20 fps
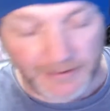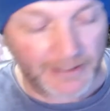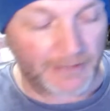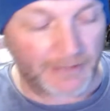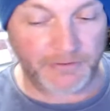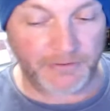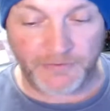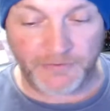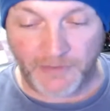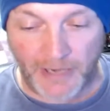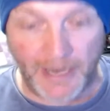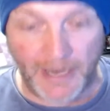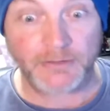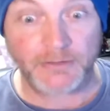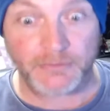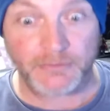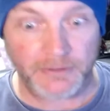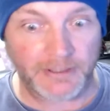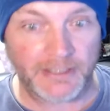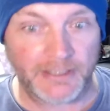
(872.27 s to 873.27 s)
it was
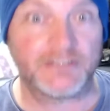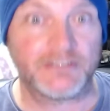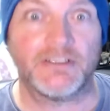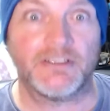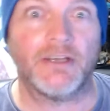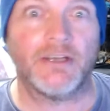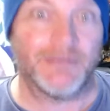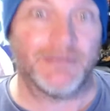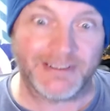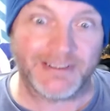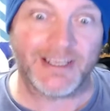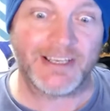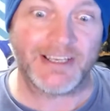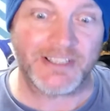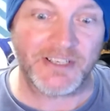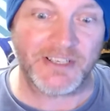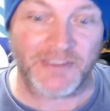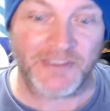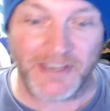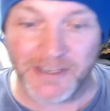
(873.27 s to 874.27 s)
fragile when it's new. Thank
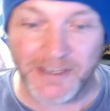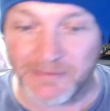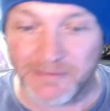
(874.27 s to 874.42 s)
you very